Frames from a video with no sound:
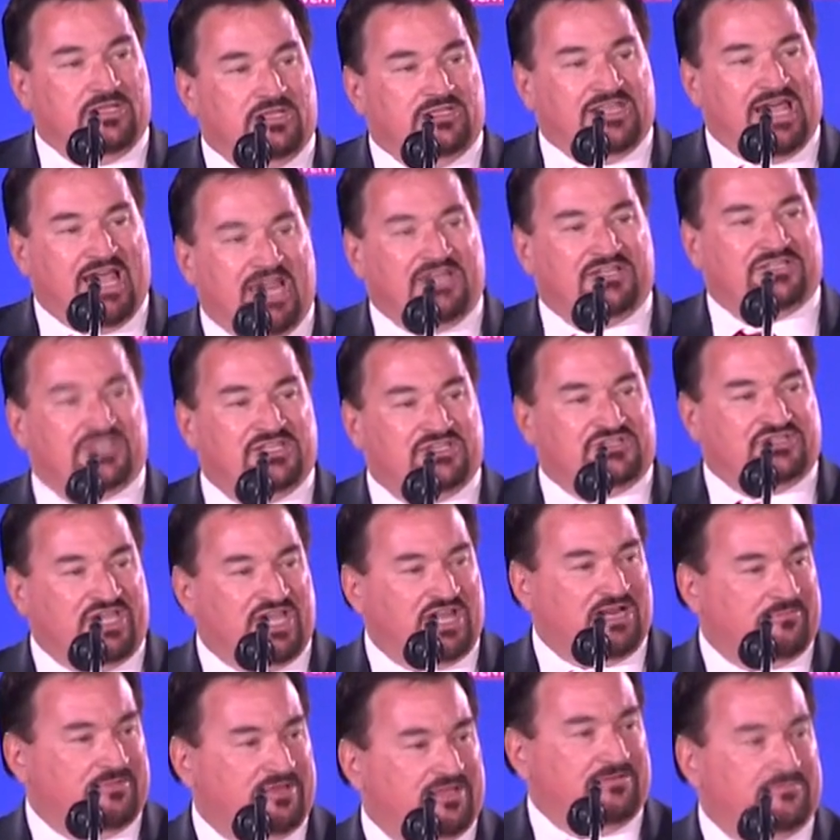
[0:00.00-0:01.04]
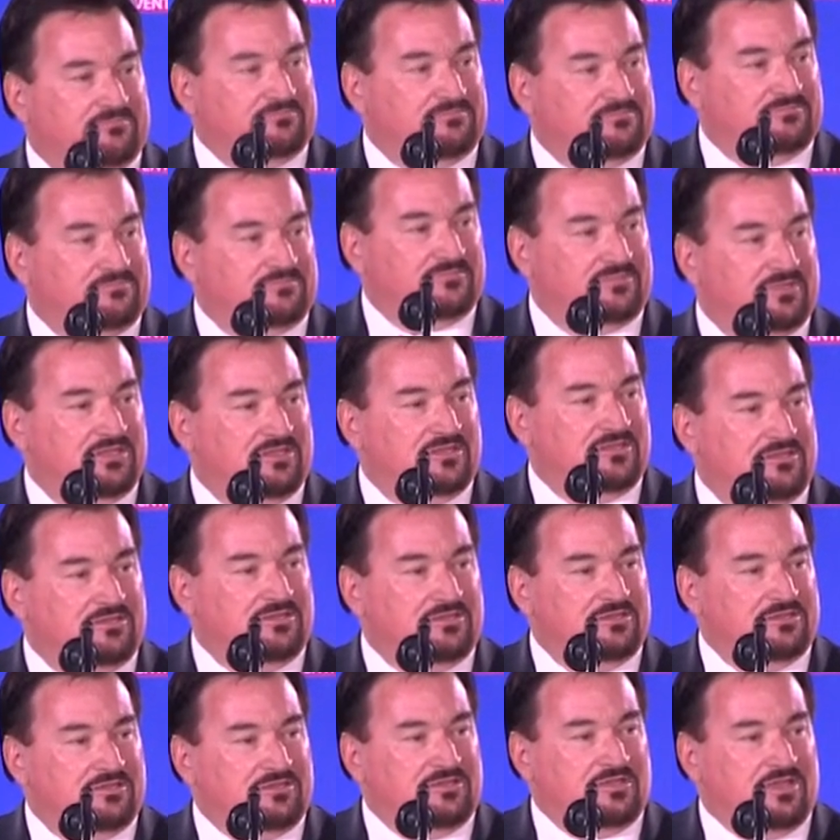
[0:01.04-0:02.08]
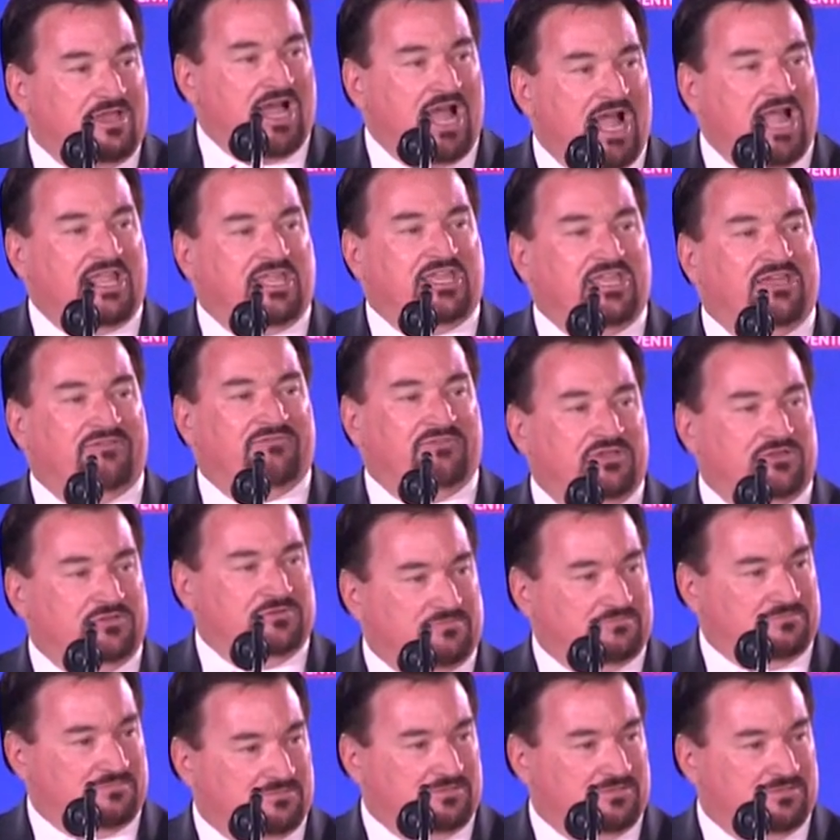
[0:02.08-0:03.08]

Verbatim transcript: Ladies and gentlemen, I give you